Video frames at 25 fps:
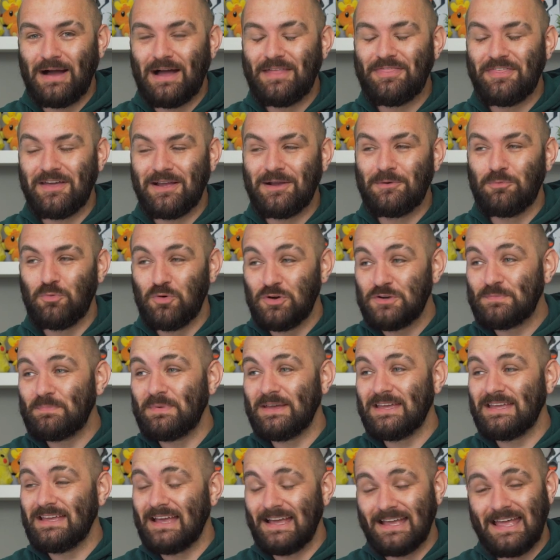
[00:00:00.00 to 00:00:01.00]
I think, would
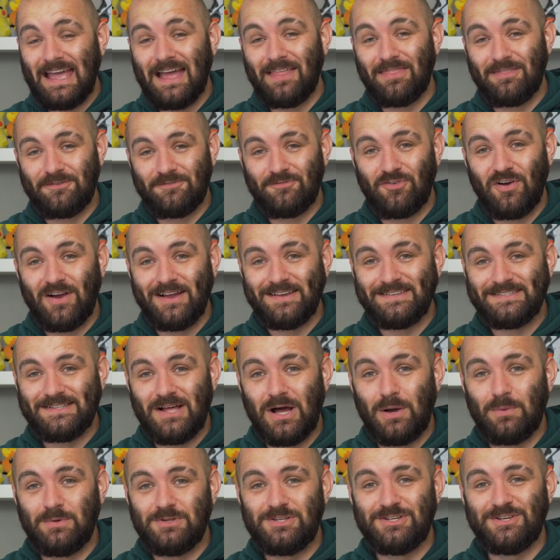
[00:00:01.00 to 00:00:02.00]
be, again, the phrase that
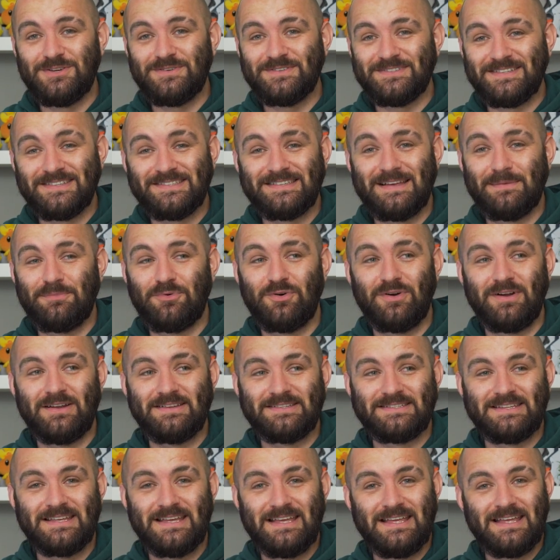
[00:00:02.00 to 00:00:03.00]
I would use to
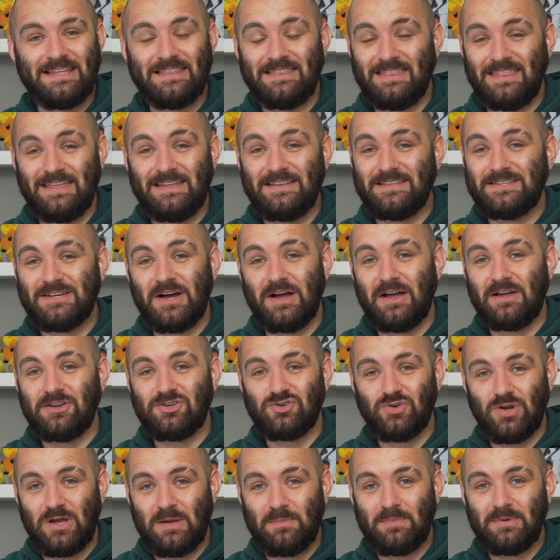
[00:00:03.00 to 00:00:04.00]
summarize the entire
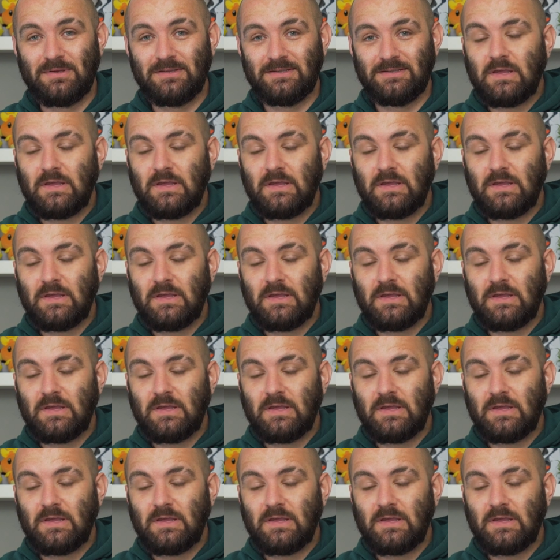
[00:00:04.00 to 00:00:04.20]
trip.